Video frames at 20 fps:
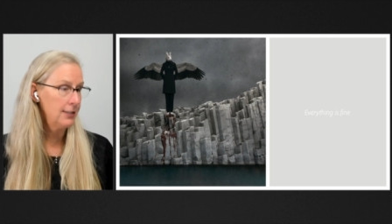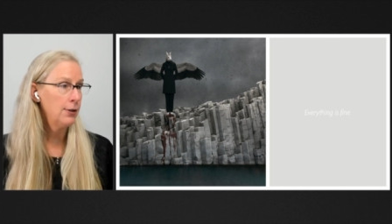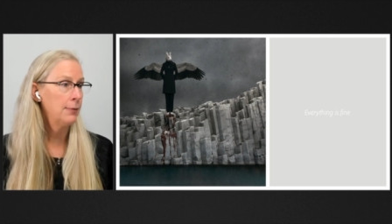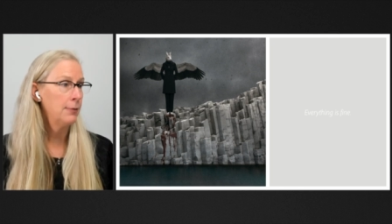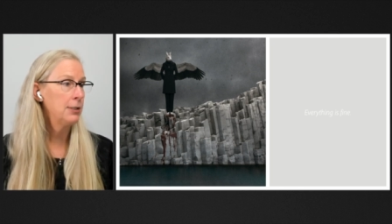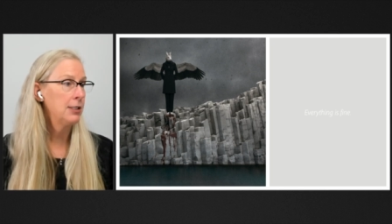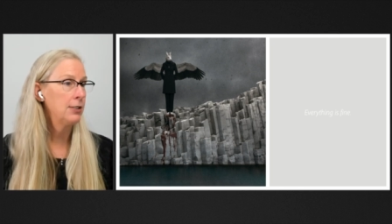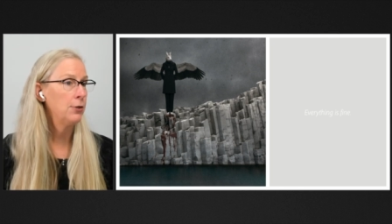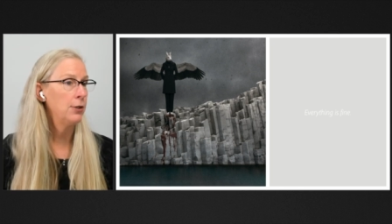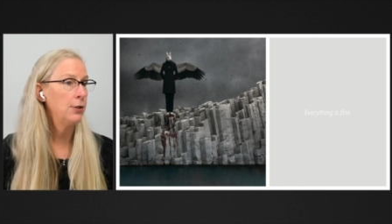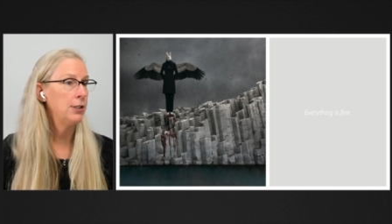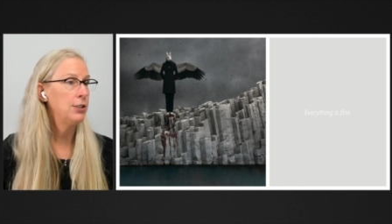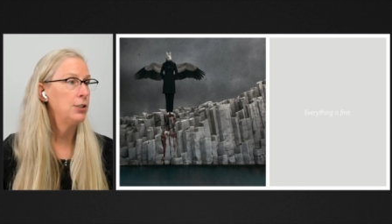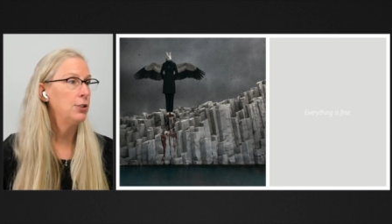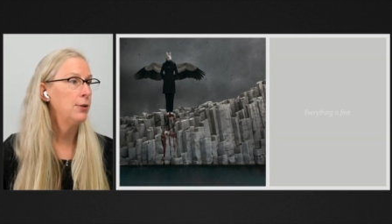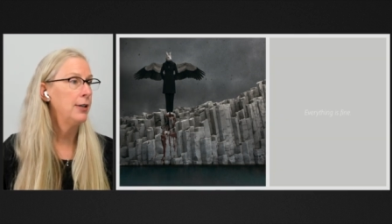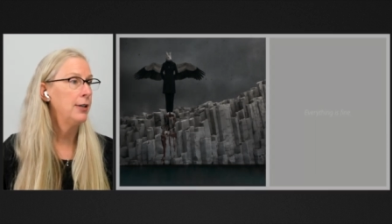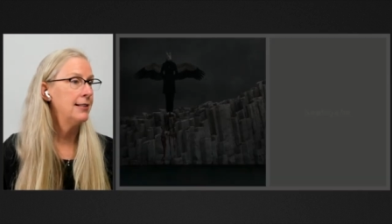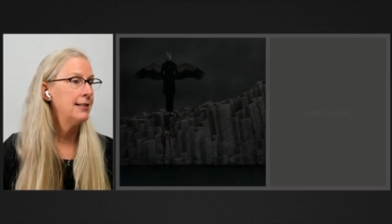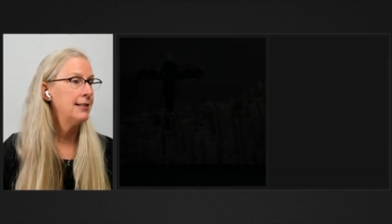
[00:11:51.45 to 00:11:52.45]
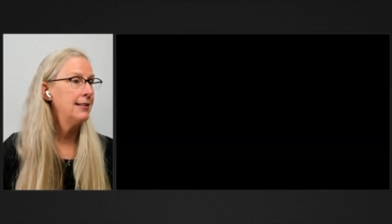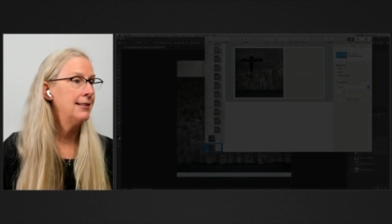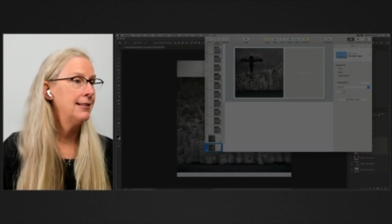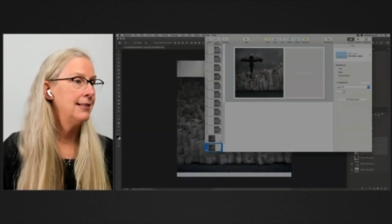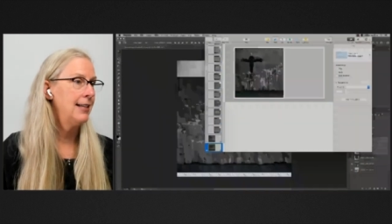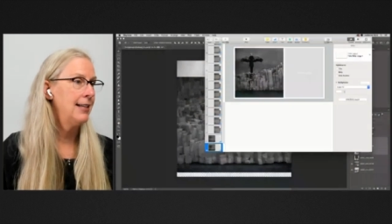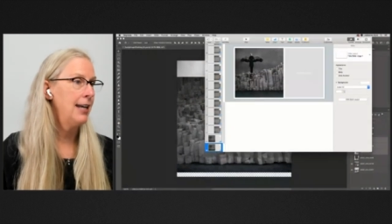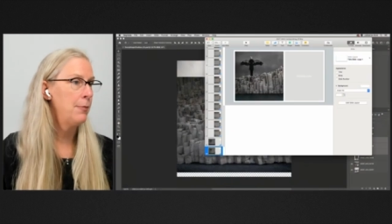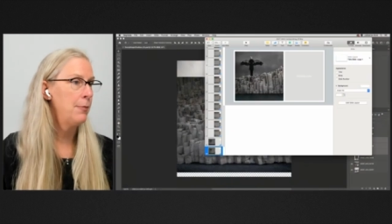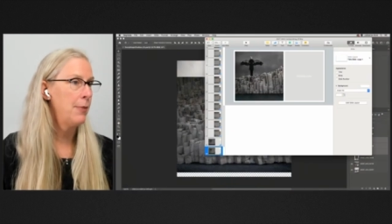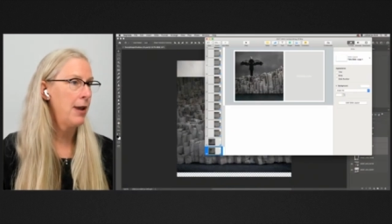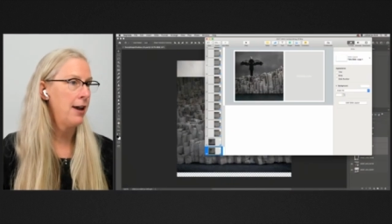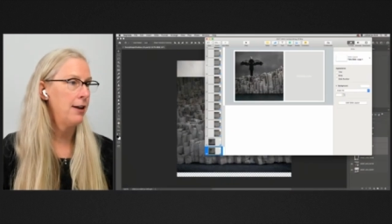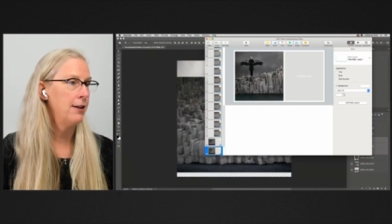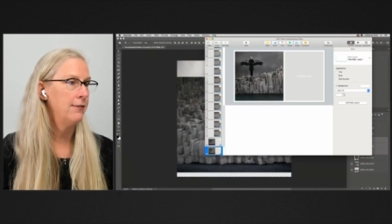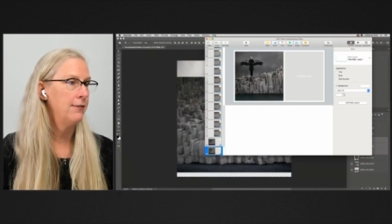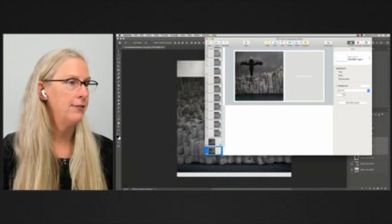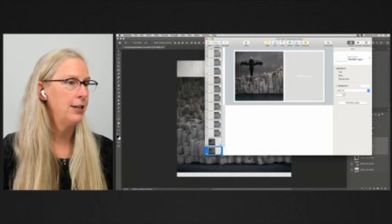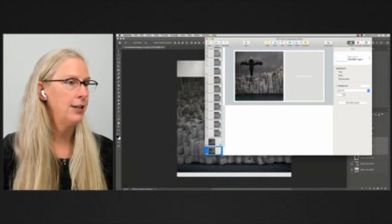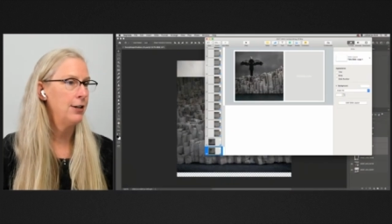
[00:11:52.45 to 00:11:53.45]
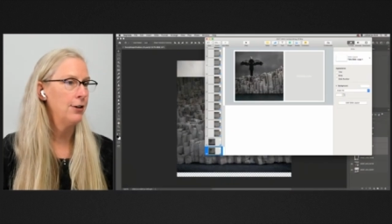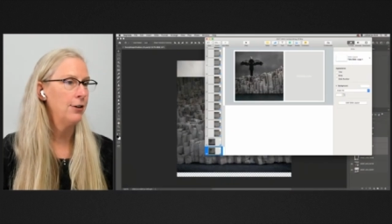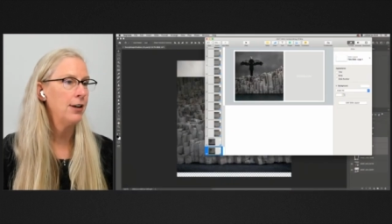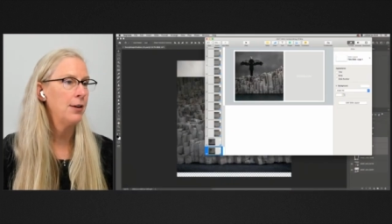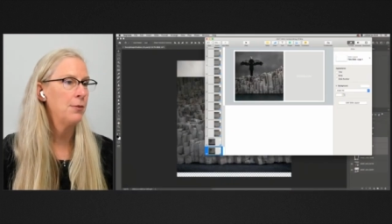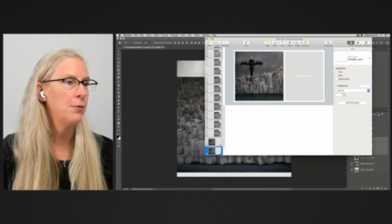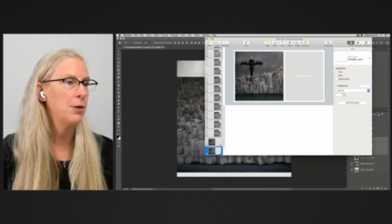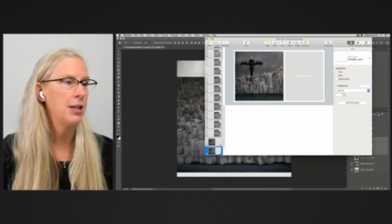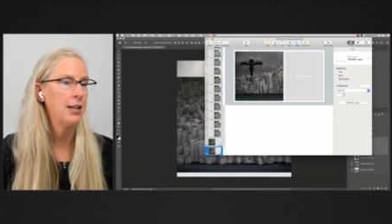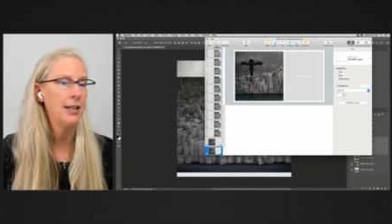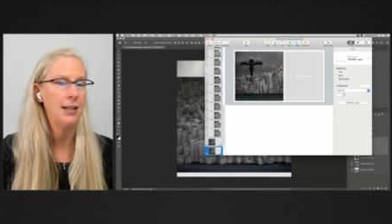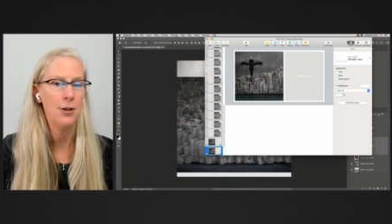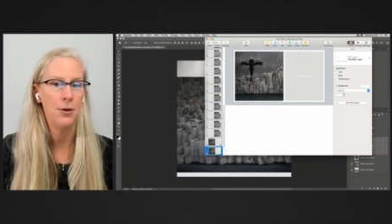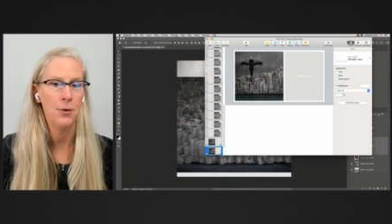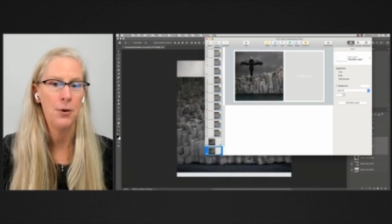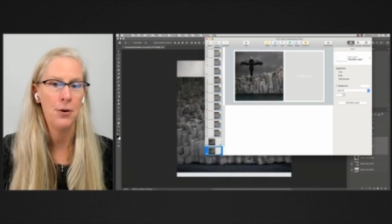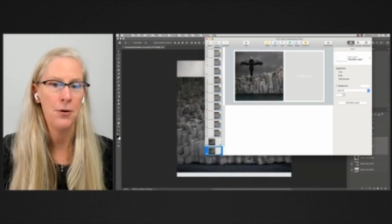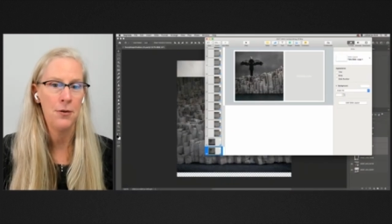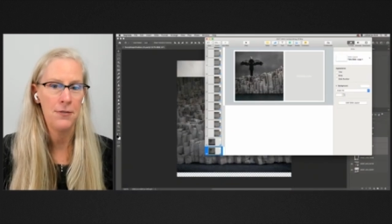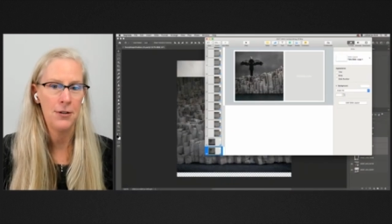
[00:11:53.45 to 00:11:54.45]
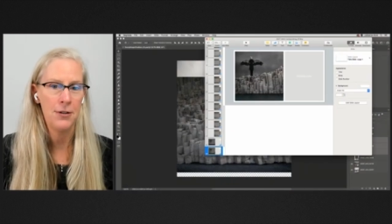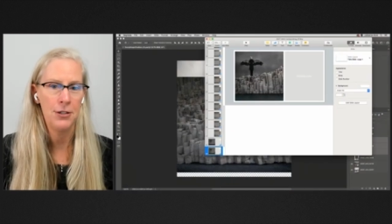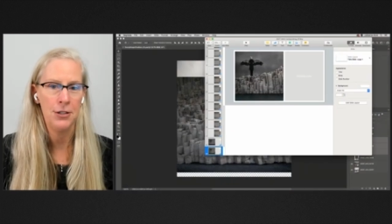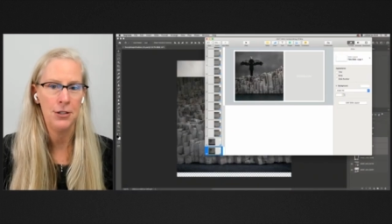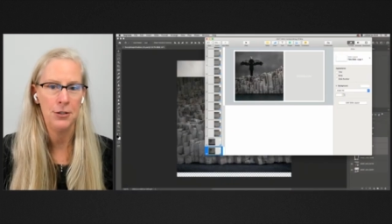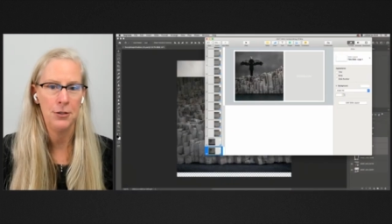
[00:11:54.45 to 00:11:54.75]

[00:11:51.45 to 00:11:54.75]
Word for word: So I'm just going to escape out of here, and we're going to go over